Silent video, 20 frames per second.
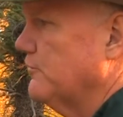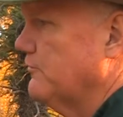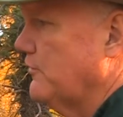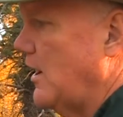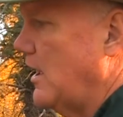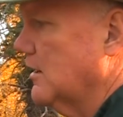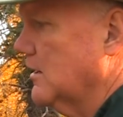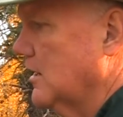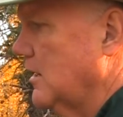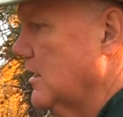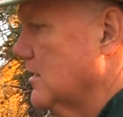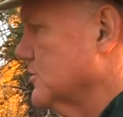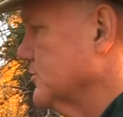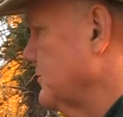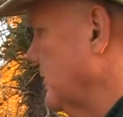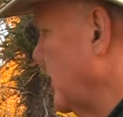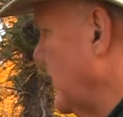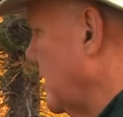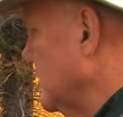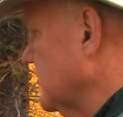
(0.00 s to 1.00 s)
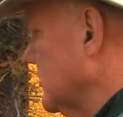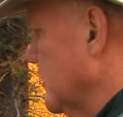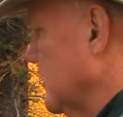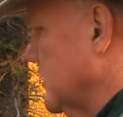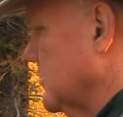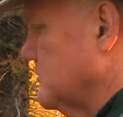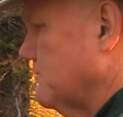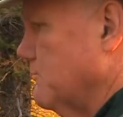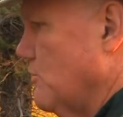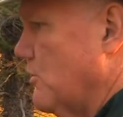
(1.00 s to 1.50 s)
fall colors, but also
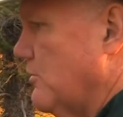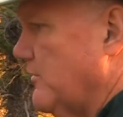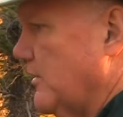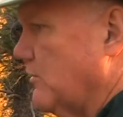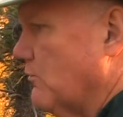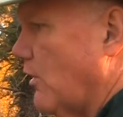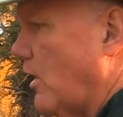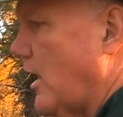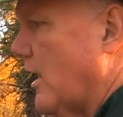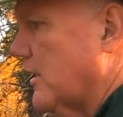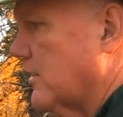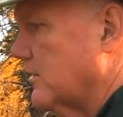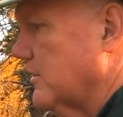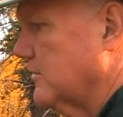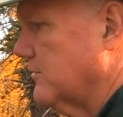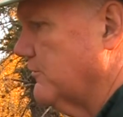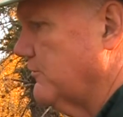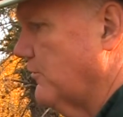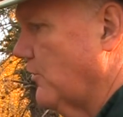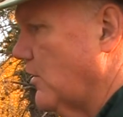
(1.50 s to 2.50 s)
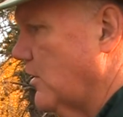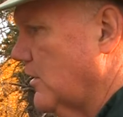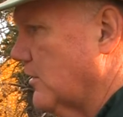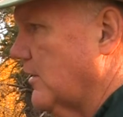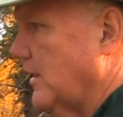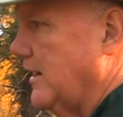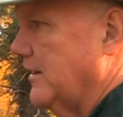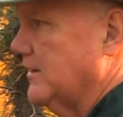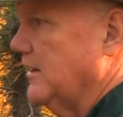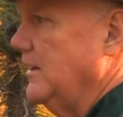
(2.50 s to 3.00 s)
this moving water in the
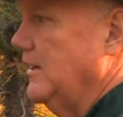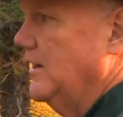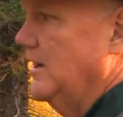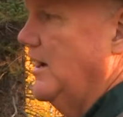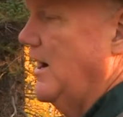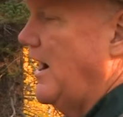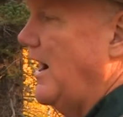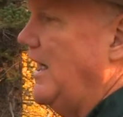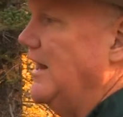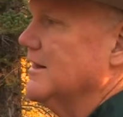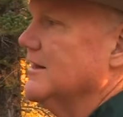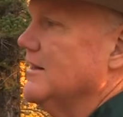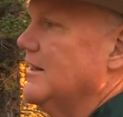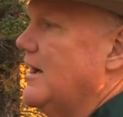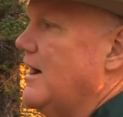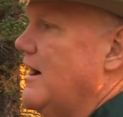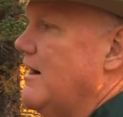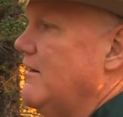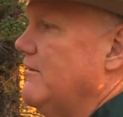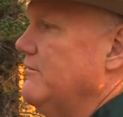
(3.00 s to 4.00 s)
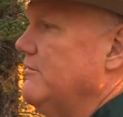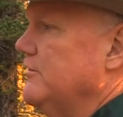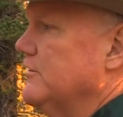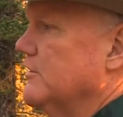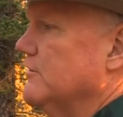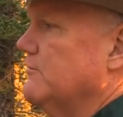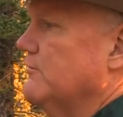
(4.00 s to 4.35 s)
foreground. I love to